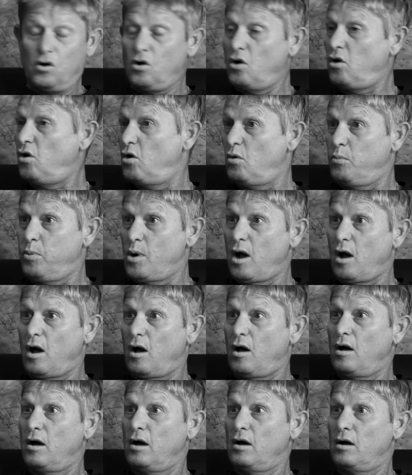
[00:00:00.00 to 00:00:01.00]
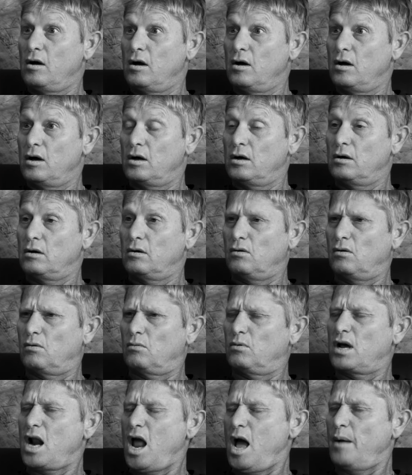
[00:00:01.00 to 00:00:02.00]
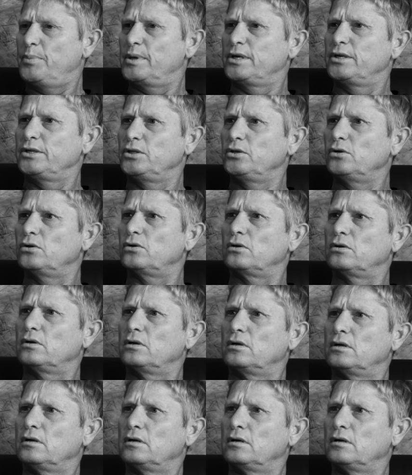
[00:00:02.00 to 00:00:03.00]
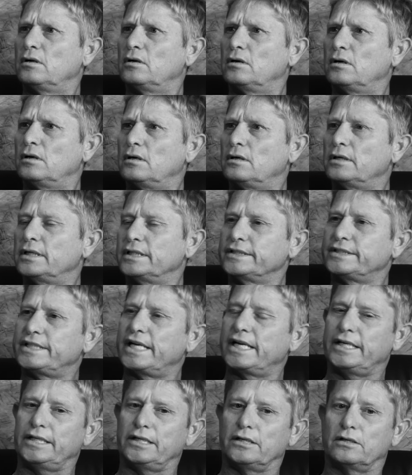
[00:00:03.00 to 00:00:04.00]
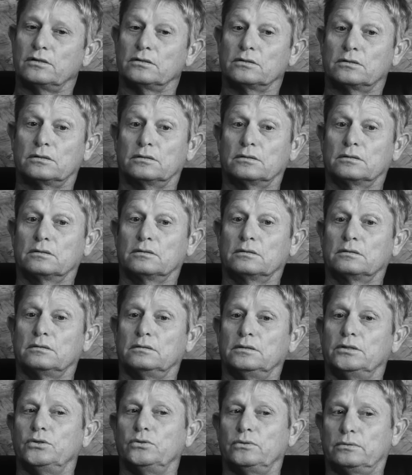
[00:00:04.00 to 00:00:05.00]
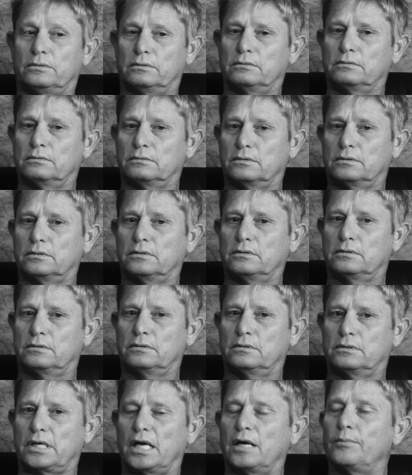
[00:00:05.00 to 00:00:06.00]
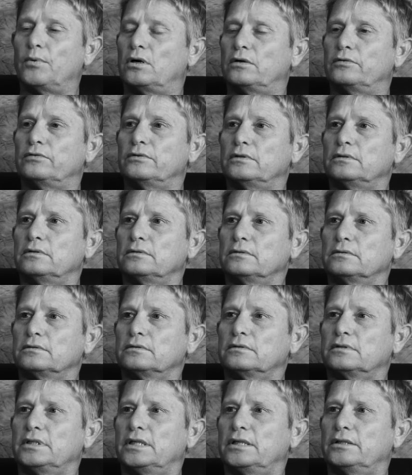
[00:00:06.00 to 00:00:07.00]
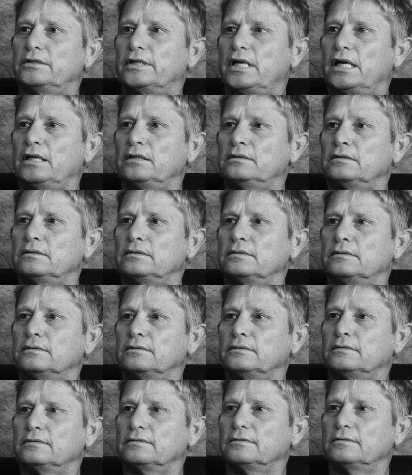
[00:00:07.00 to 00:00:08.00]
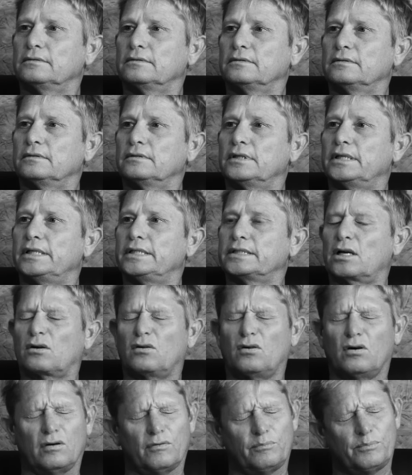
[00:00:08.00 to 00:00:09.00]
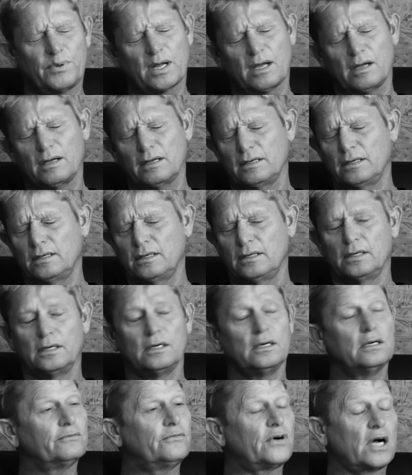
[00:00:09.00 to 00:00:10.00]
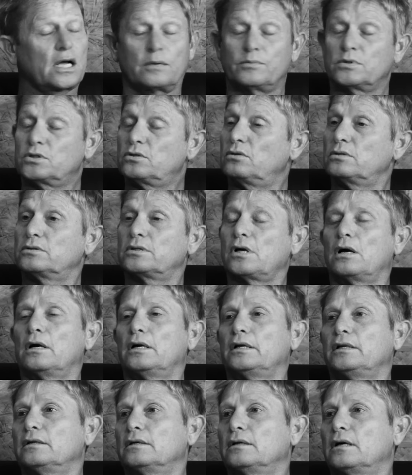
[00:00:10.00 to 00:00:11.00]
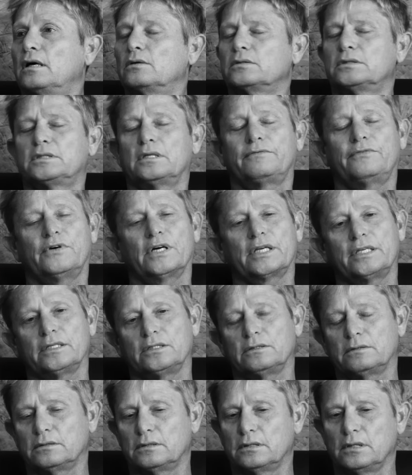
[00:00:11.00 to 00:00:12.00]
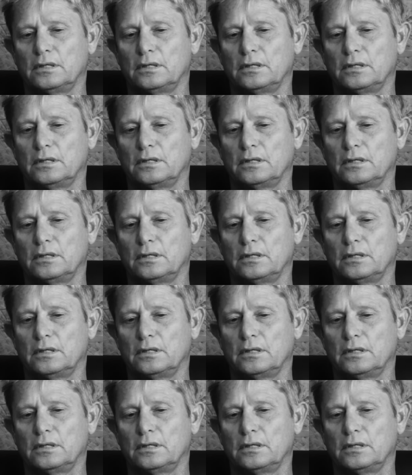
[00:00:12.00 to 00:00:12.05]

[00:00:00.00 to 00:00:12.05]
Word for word: Oh, bro. Oh, what happened to you? And J D goes, you came over the other night? And he's like, oh, bro. Fuck, I'm so sorry. I was the fucking...